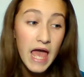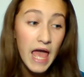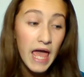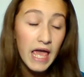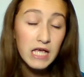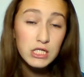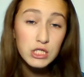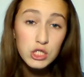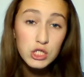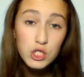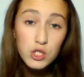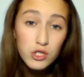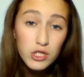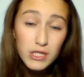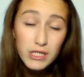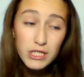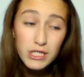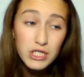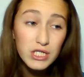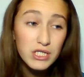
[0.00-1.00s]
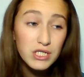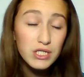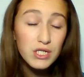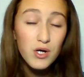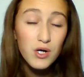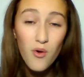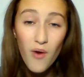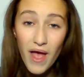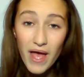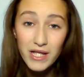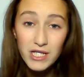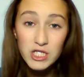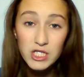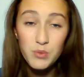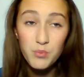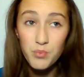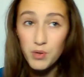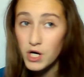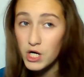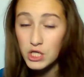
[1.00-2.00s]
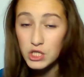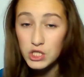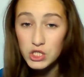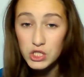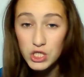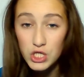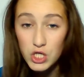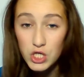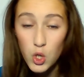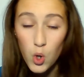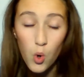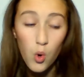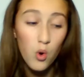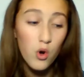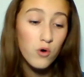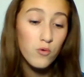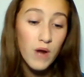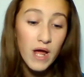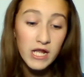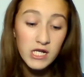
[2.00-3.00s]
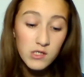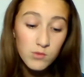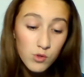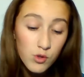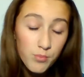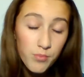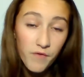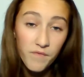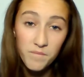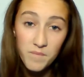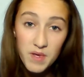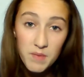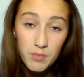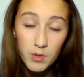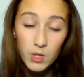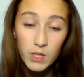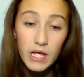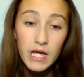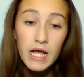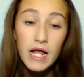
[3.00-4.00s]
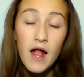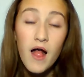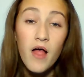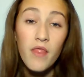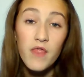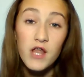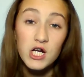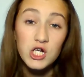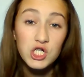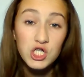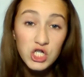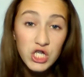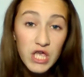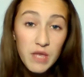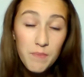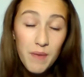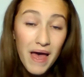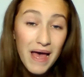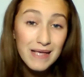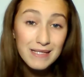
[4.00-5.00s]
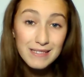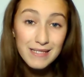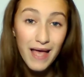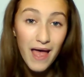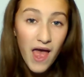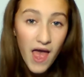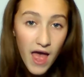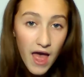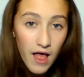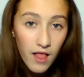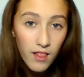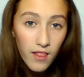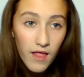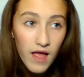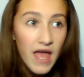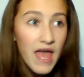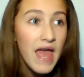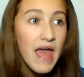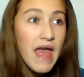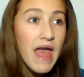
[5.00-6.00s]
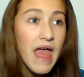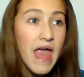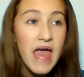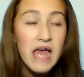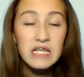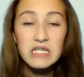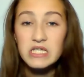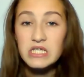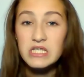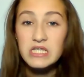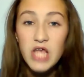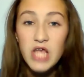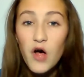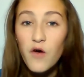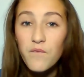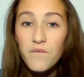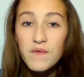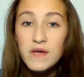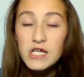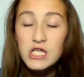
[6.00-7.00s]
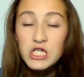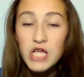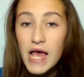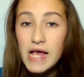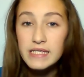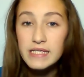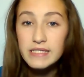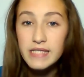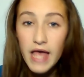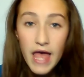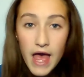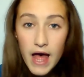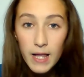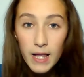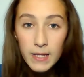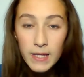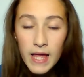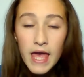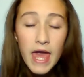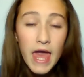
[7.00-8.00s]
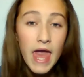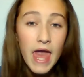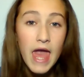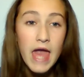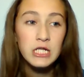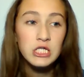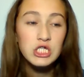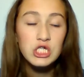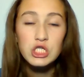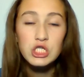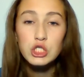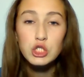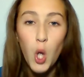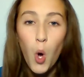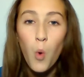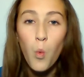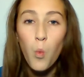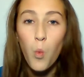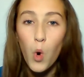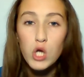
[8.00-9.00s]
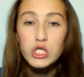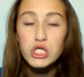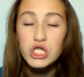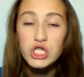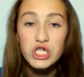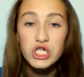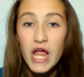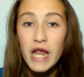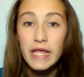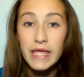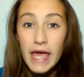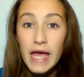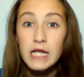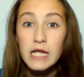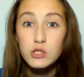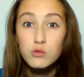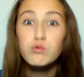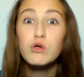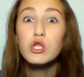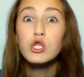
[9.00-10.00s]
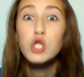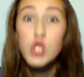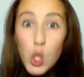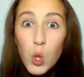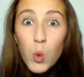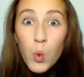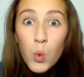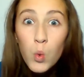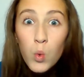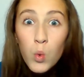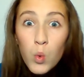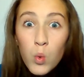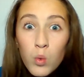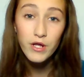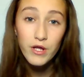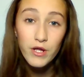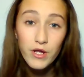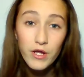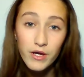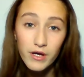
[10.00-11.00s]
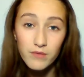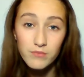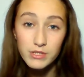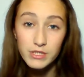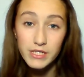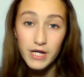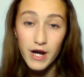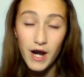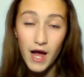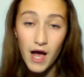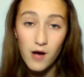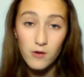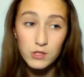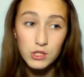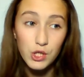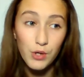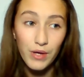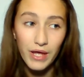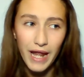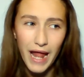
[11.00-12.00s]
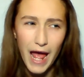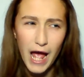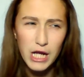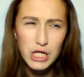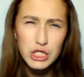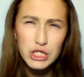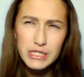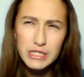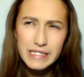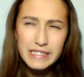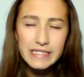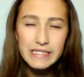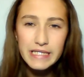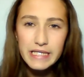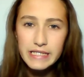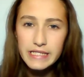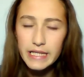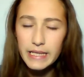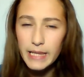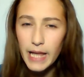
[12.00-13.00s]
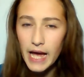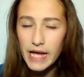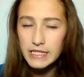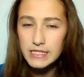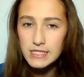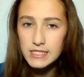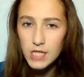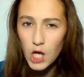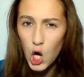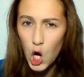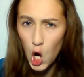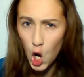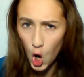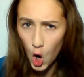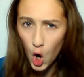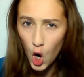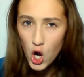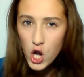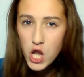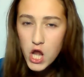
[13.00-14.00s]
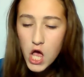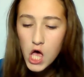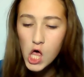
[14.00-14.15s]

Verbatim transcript: It is usually just a random person or a random group of people that are cheap as hell and selfish as hell and just don't want to share candies with you when you come to their house you can actually see the lights on